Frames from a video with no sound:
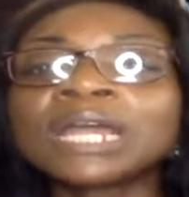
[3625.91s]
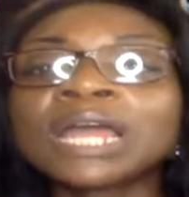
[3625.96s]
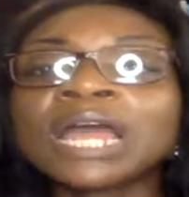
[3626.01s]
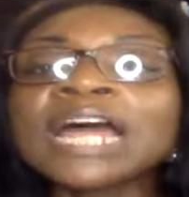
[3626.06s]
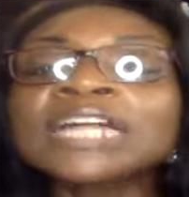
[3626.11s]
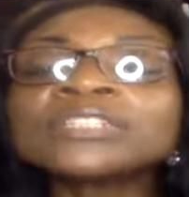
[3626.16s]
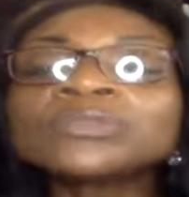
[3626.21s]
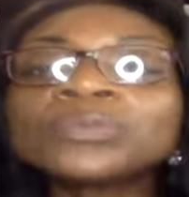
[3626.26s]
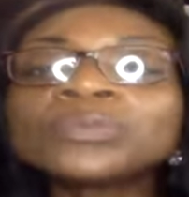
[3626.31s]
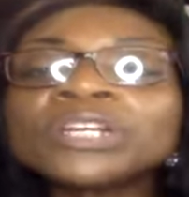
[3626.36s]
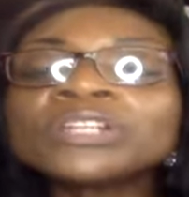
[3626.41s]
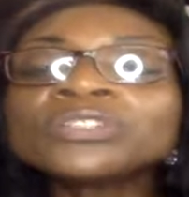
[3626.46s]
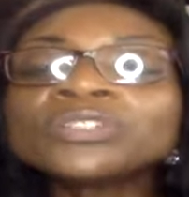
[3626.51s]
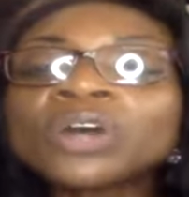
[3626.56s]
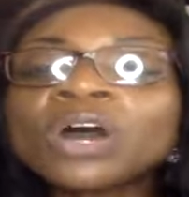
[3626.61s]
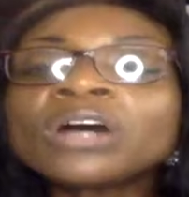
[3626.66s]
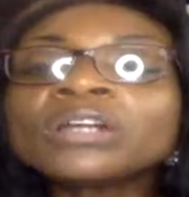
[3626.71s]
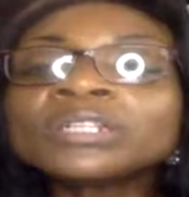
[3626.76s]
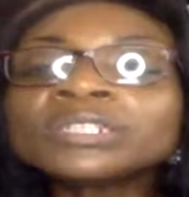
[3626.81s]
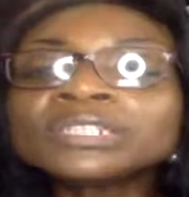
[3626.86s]
as we are
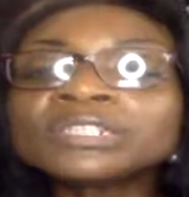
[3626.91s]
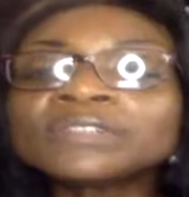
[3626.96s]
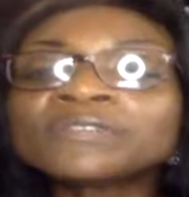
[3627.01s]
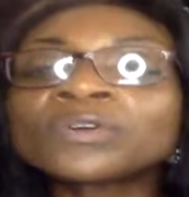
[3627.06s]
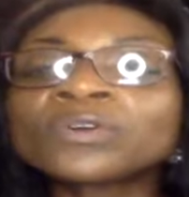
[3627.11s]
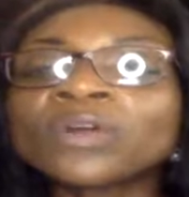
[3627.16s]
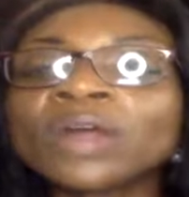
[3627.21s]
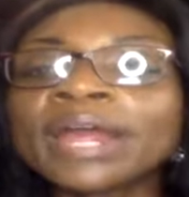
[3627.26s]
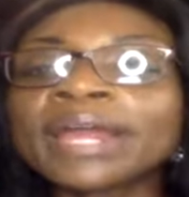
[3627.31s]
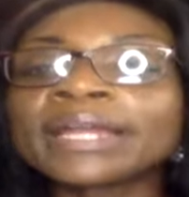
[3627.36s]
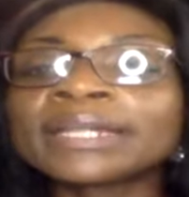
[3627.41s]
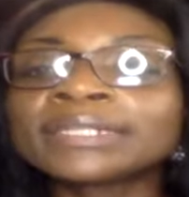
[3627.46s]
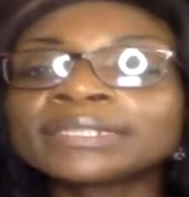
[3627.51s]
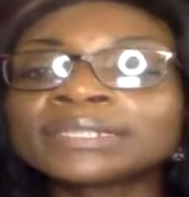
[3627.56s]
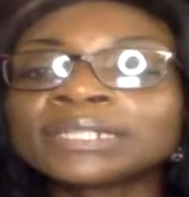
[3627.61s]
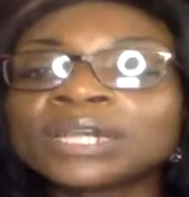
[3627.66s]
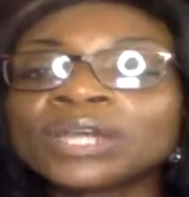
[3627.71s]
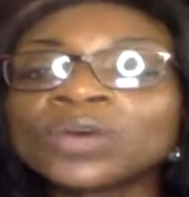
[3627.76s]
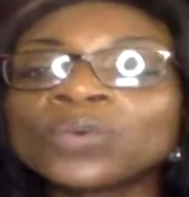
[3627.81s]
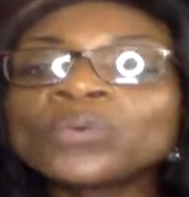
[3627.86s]
daughters of
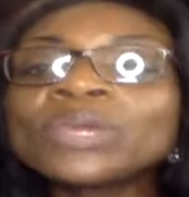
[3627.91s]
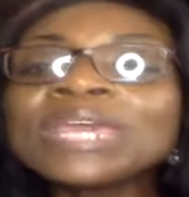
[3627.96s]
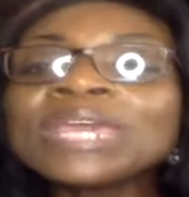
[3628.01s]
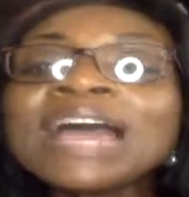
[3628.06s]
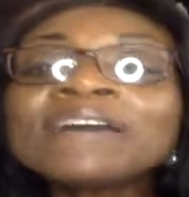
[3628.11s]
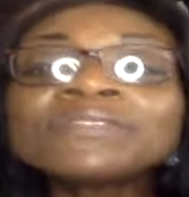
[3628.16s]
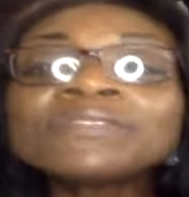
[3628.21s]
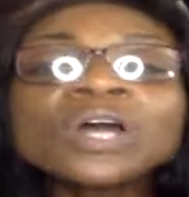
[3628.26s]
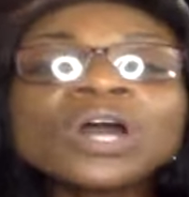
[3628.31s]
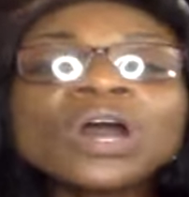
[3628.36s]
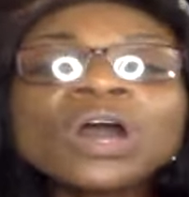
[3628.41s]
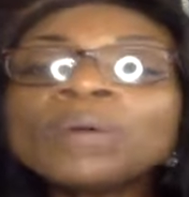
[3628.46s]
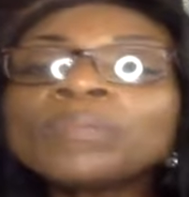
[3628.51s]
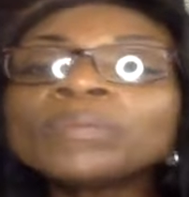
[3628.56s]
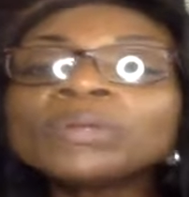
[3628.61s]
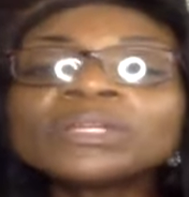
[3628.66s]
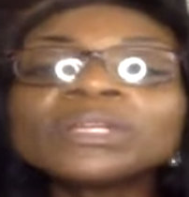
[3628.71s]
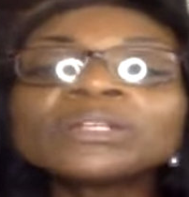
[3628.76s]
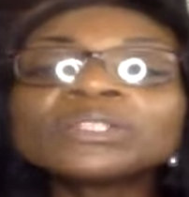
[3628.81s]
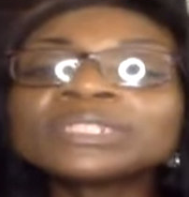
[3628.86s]
Christ, we have to
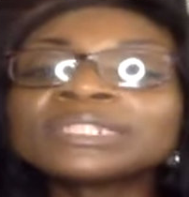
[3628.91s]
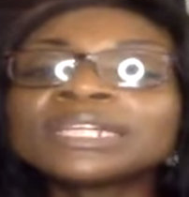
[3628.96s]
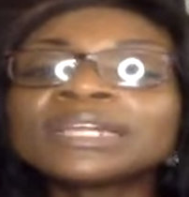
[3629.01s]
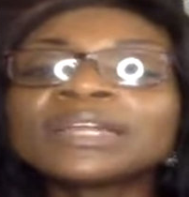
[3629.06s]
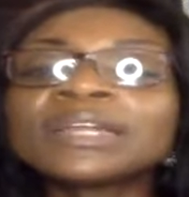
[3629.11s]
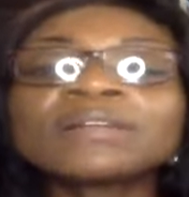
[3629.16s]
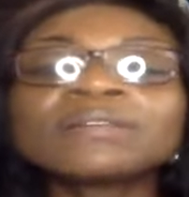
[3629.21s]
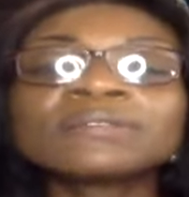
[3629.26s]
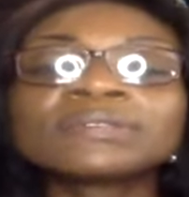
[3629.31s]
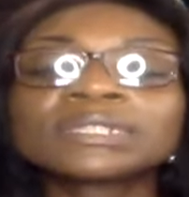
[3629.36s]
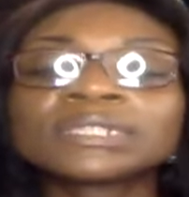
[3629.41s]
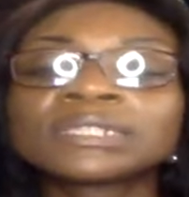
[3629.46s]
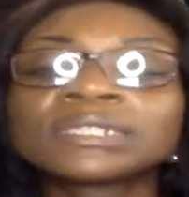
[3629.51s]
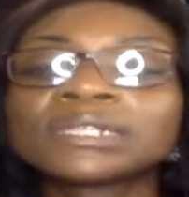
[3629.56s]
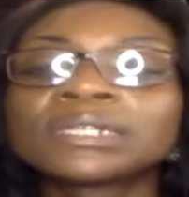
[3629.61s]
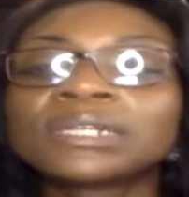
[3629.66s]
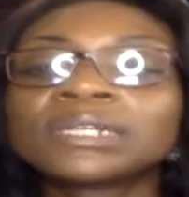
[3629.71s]
humble ourselves.